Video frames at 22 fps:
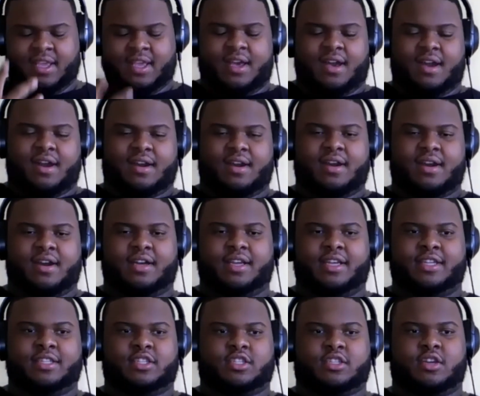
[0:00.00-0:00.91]
And
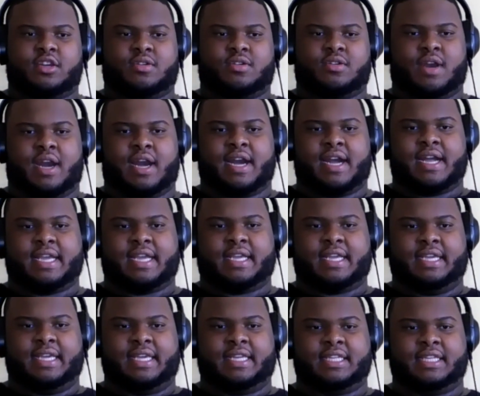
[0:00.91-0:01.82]
so I
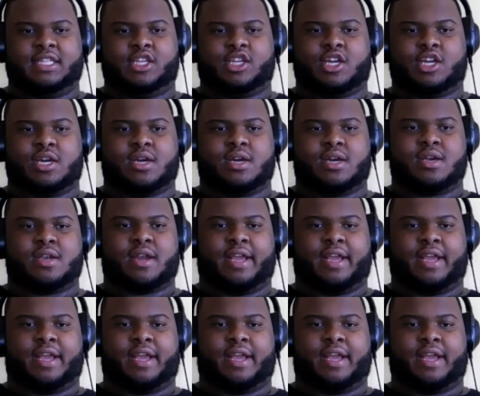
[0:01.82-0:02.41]
get in the car.